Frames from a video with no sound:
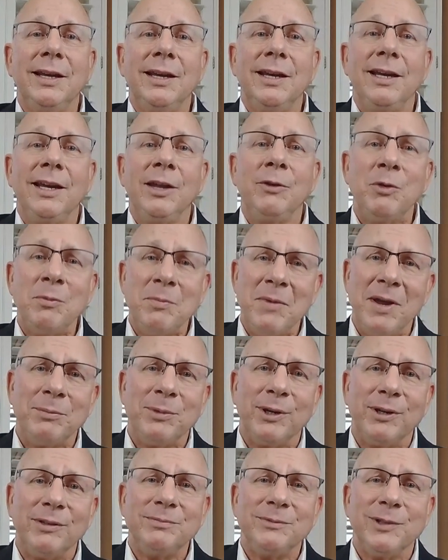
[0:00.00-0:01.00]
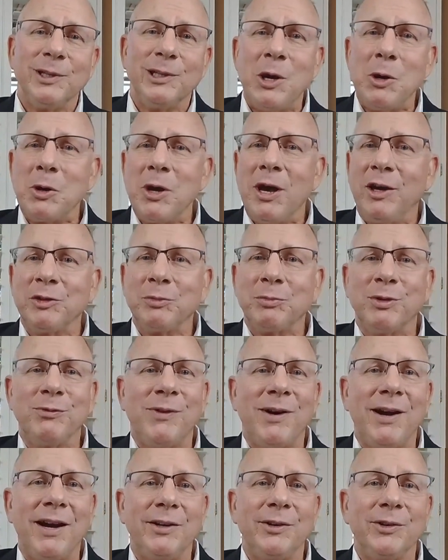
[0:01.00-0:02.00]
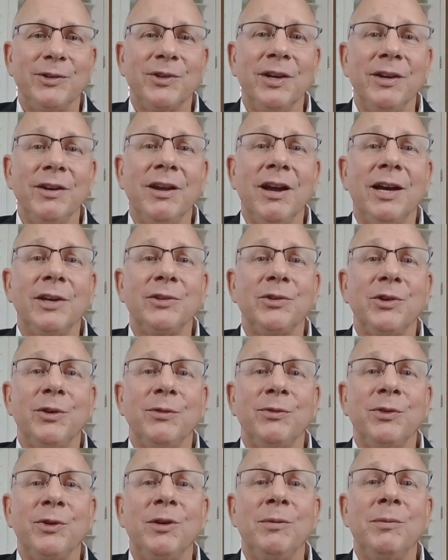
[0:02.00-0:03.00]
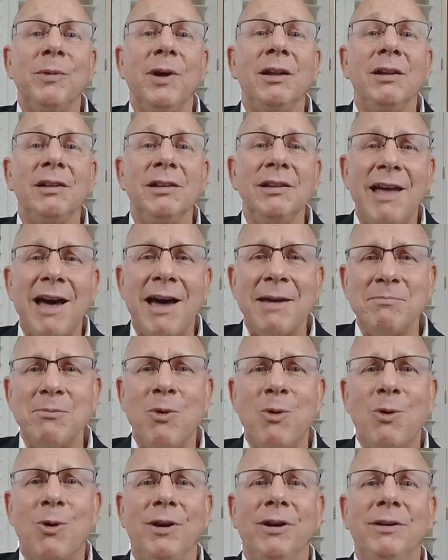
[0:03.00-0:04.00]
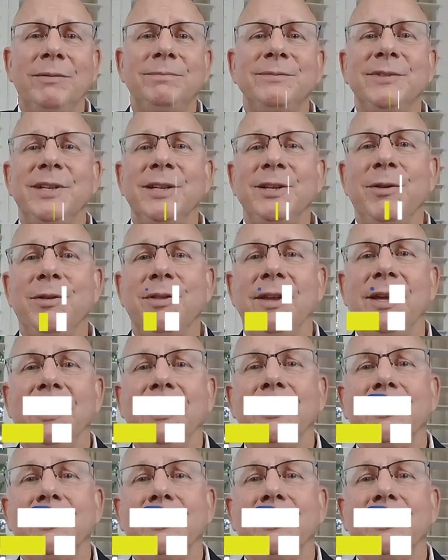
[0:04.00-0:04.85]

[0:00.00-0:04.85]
And remember, low-cost providers can cost your firm a lot more than you think.